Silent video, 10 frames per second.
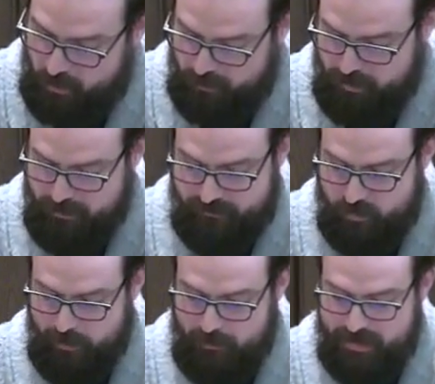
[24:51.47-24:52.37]
moment for
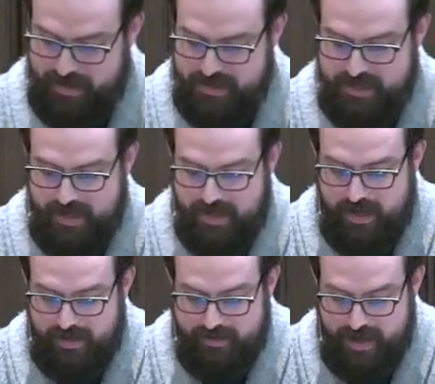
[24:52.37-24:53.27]
me because
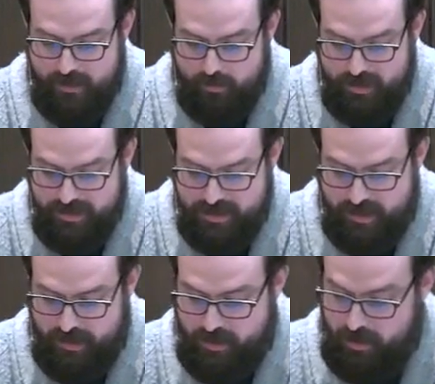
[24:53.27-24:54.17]
not only does it
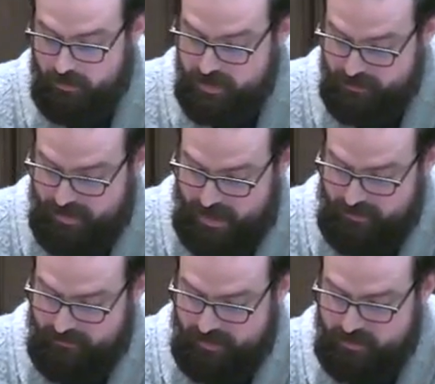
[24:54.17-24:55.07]
encourage me,
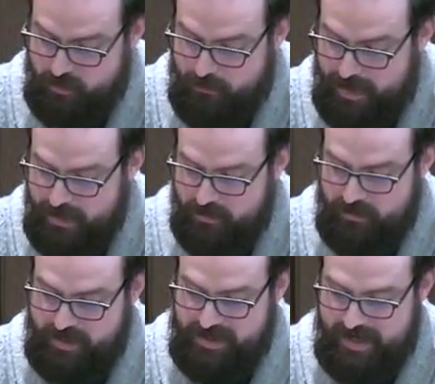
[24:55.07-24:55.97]
this reminder
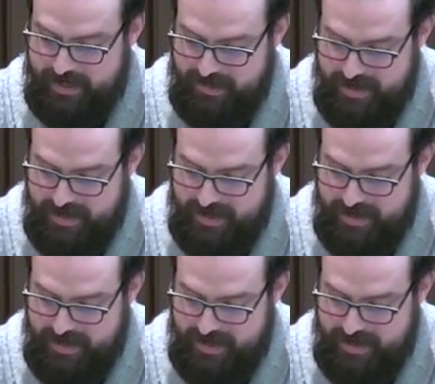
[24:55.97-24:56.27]
that God